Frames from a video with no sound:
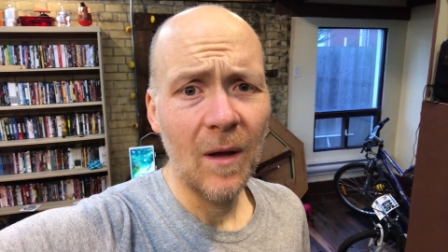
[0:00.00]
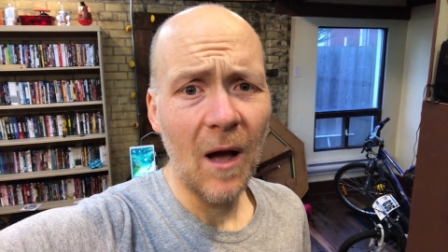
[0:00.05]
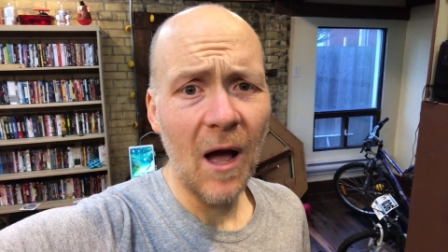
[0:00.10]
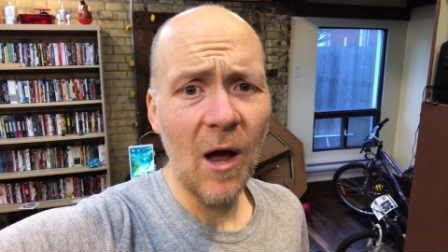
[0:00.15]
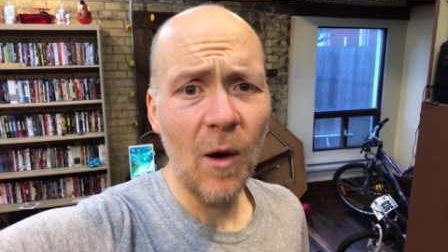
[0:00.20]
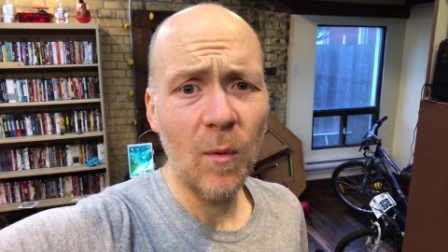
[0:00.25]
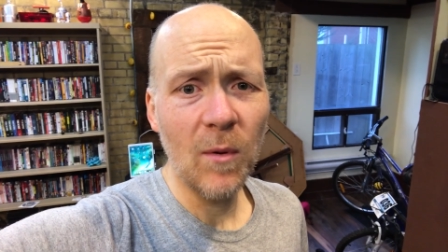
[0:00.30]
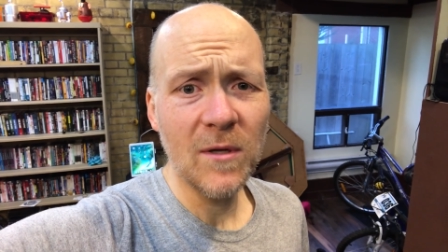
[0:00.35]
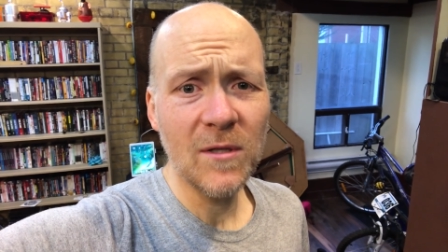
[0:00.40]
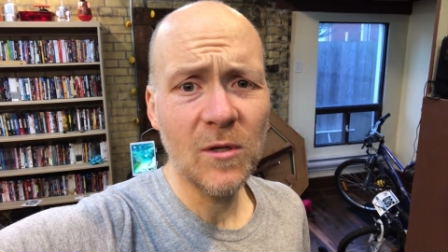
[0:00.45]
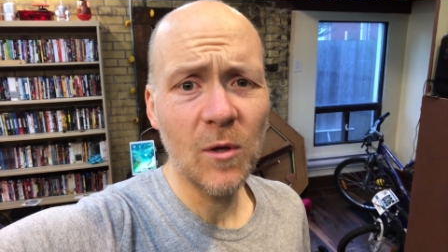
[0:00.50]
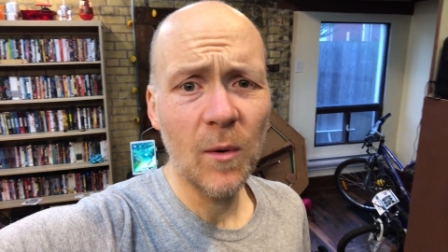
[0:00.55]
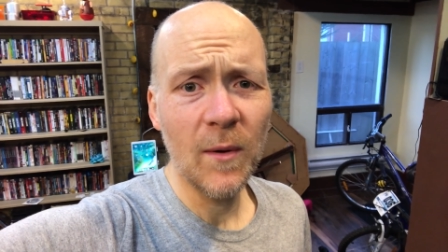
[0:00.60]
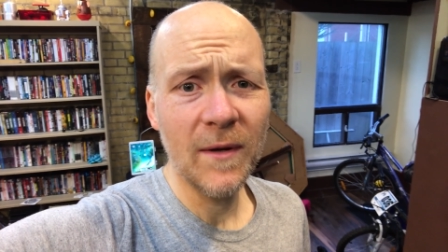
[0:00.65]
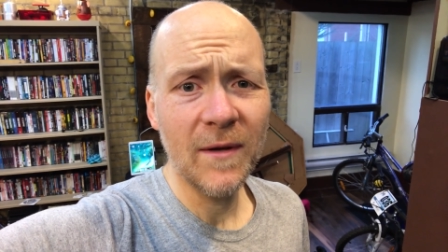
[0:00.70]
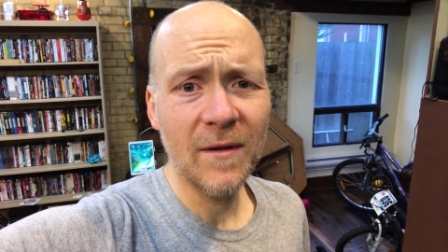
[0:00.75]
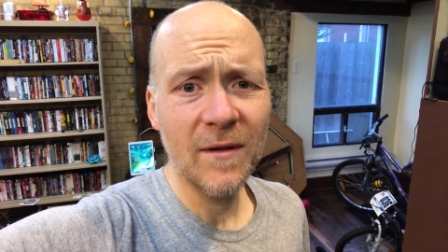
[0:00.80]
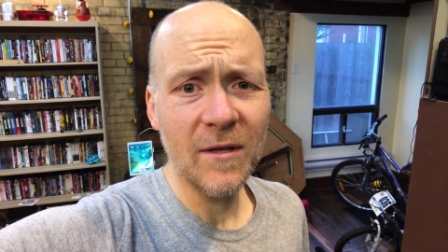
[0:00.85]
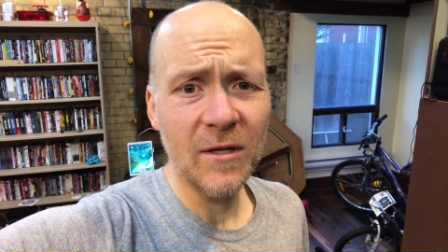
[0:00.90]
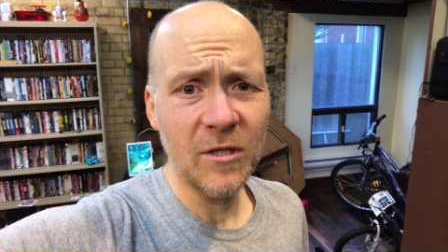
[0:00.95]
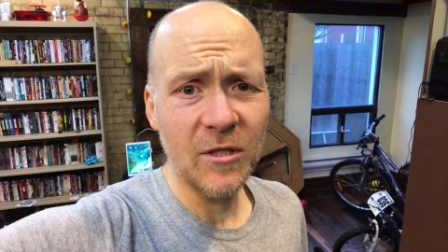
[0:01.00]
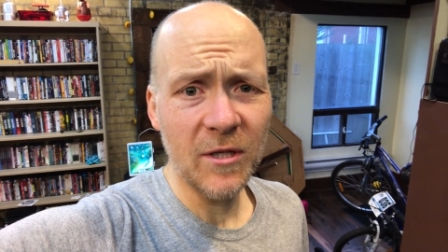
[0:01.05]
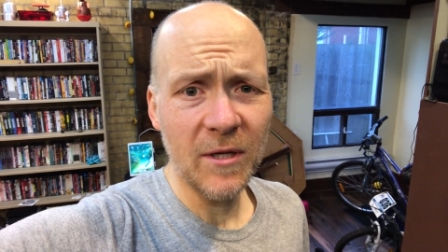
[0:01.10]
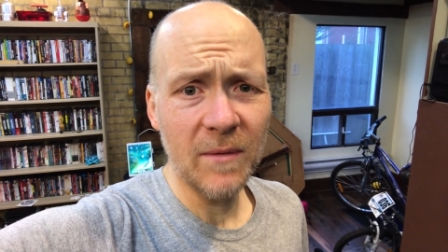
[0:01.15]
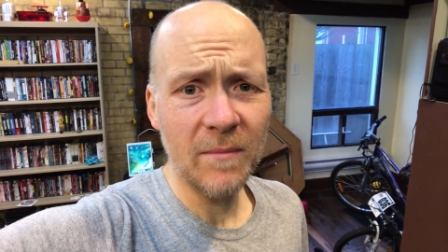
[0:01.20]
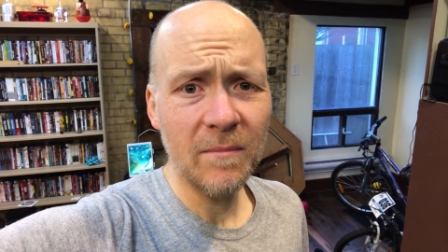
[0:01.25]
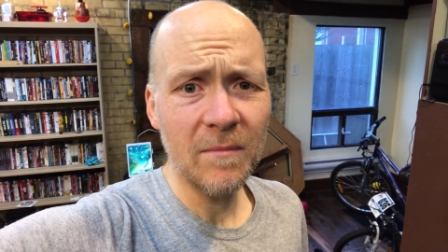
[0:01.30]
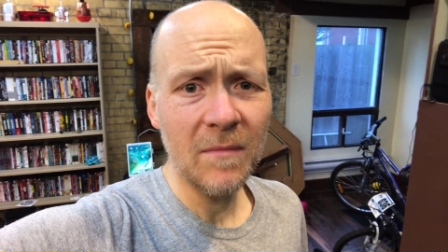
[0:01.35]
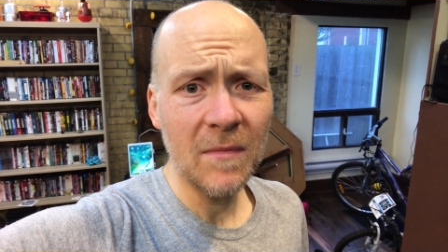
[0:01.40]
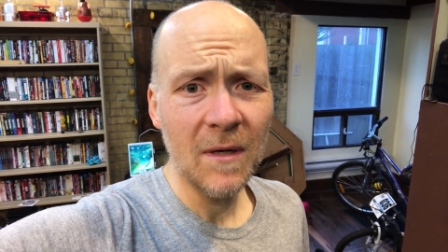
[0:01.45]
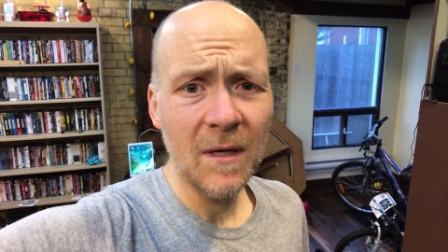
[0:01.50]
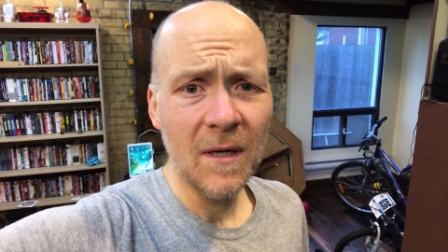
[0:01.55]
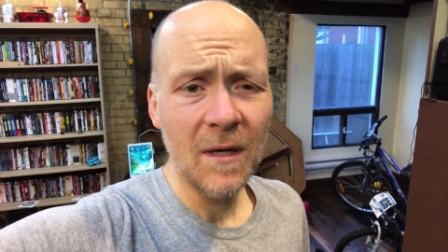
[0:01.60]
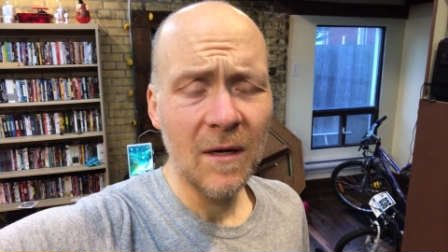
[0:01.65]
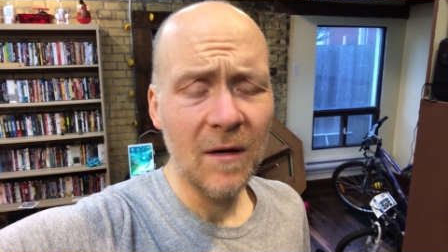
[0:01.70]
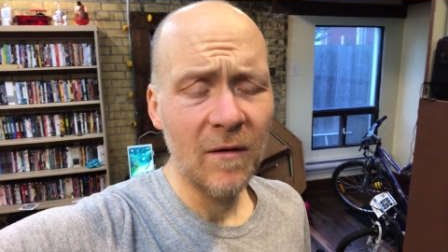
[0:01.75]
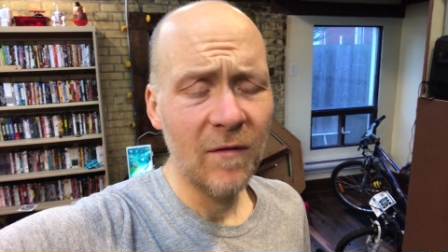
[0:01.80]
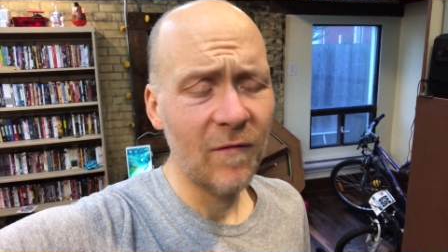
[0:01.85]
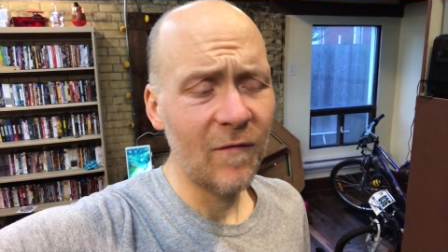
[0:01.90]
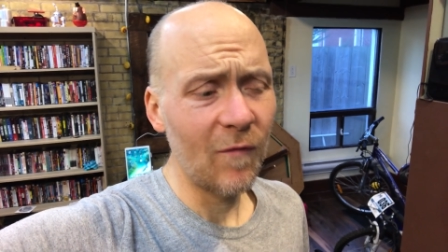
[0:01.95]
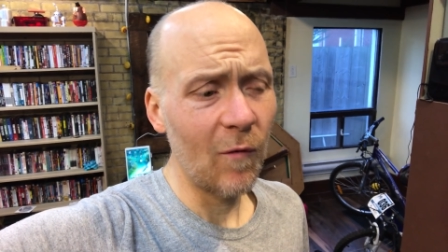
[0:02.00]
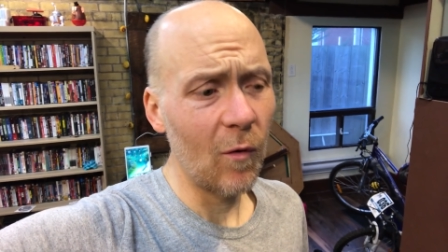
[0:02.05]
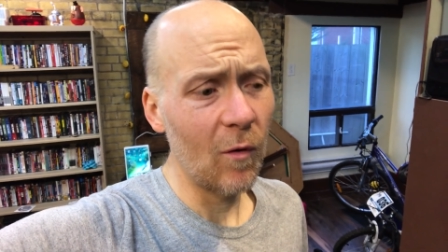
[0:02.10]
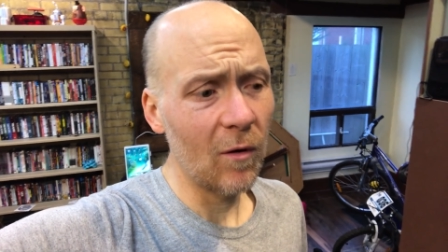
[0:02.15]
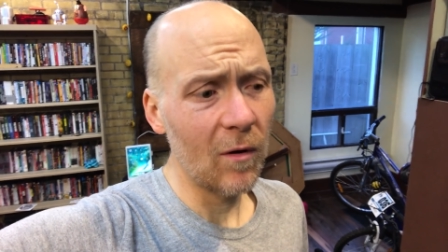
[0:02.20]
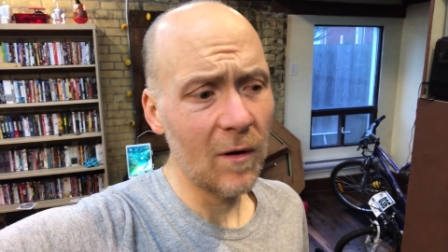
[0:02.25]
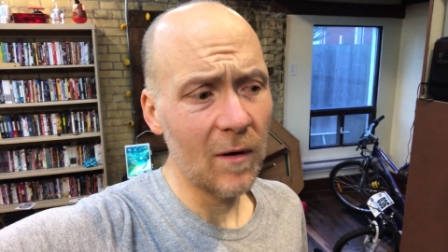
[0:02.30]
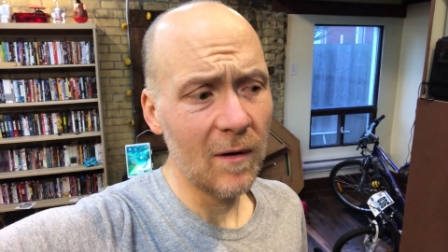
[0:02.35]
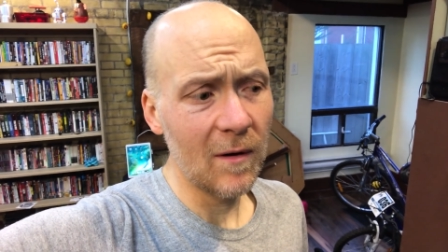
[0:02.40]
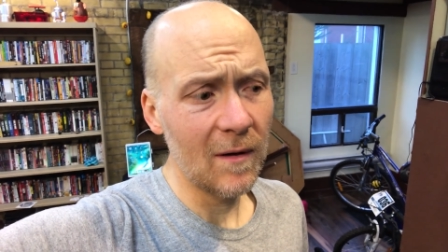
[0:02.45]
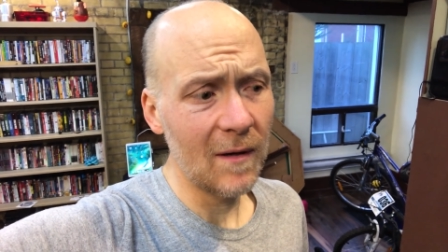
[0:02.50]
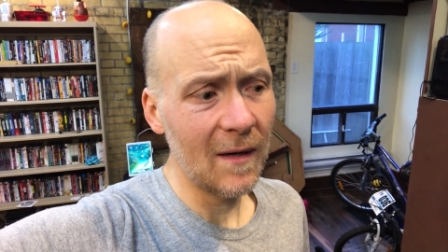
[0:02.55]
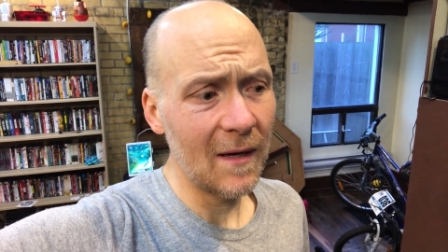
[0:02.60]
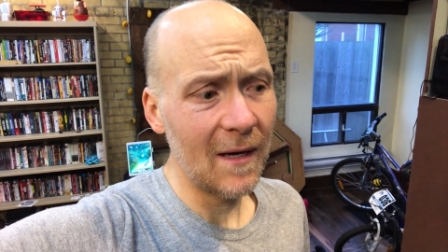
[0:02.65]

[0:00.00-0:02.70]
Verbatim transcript: I was going to the gym for